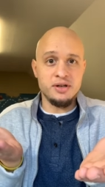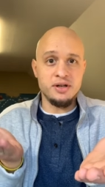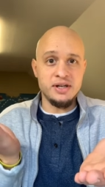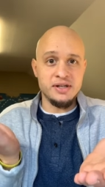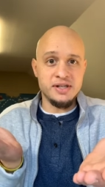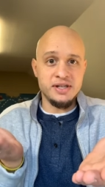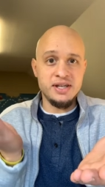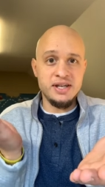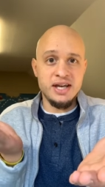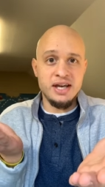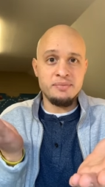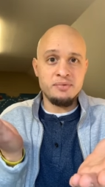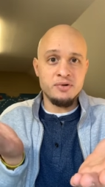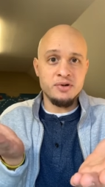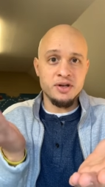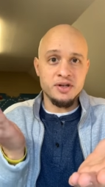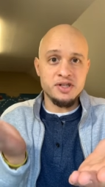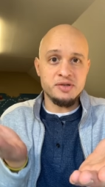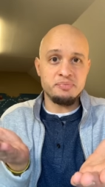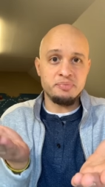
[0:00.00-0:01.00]
is he able to
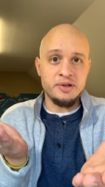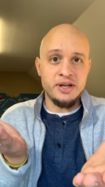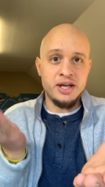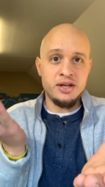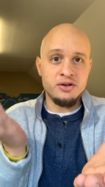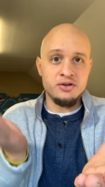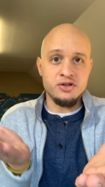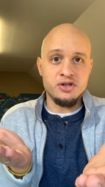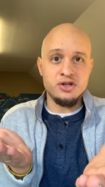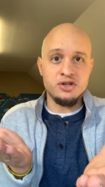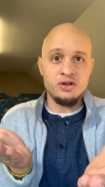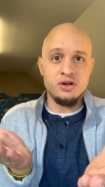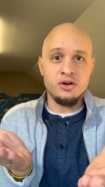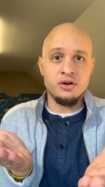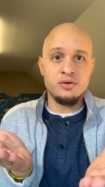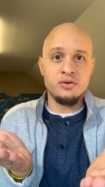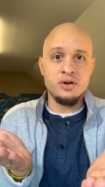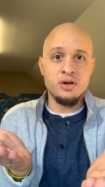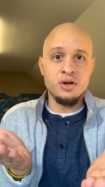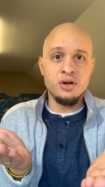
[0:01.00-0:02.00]
explain or
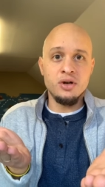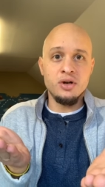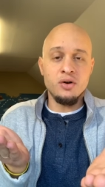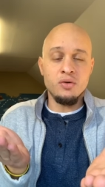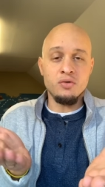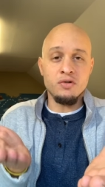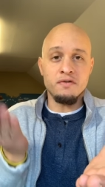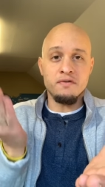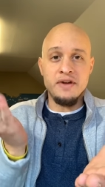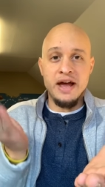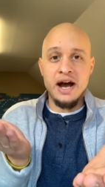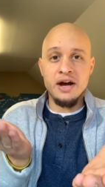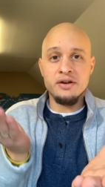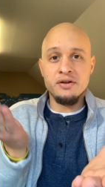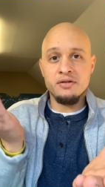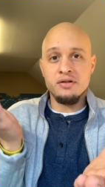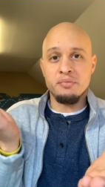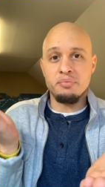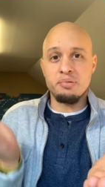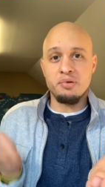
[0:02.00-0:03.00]
show or
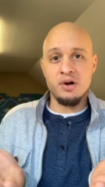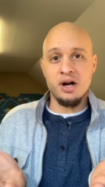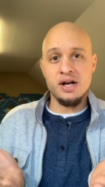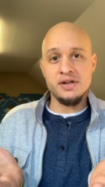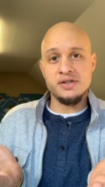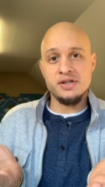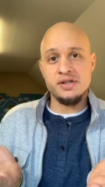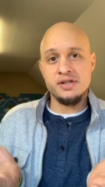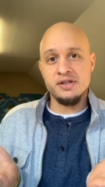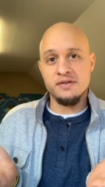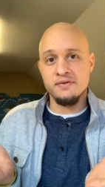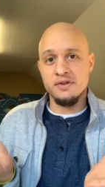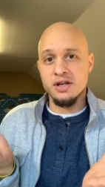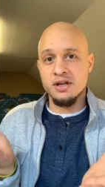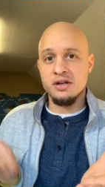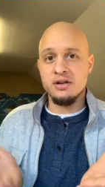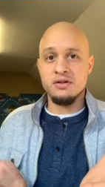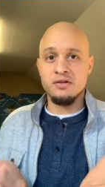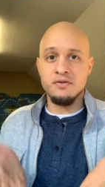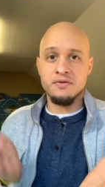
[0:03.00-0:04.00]
value the process of
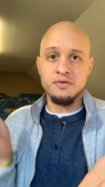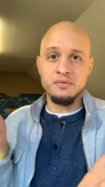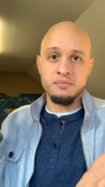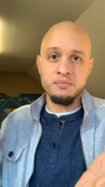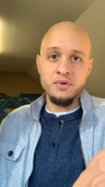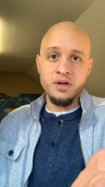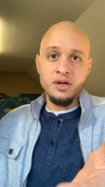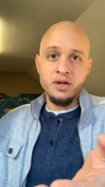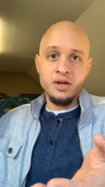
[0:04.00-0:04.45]
getting you from